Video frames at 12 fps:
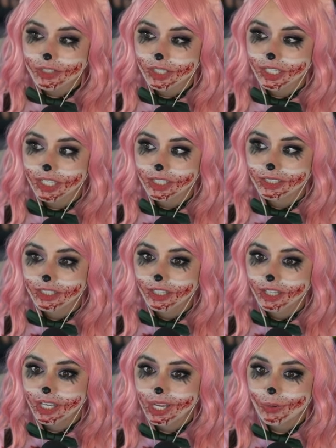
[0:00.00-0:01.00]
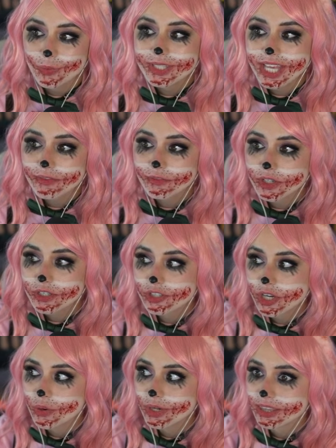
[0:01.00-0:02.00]
during, was that first
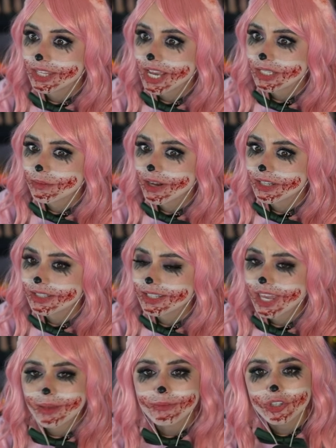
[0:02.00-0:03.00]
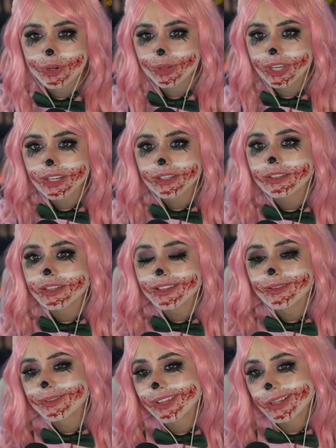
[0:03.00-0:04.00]
shown at the Xbox Game Showcase? I think
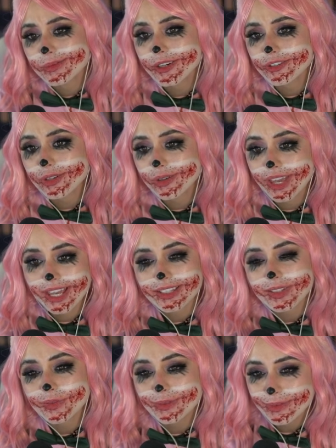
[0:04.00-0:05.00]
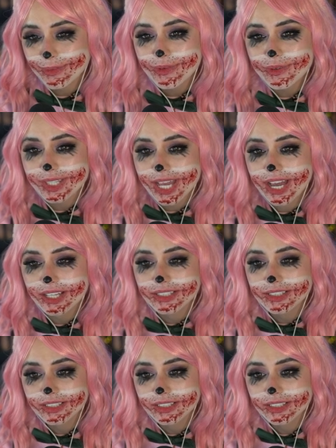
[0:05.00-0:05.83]
it was the Xbox Showcase, or maybe it was that,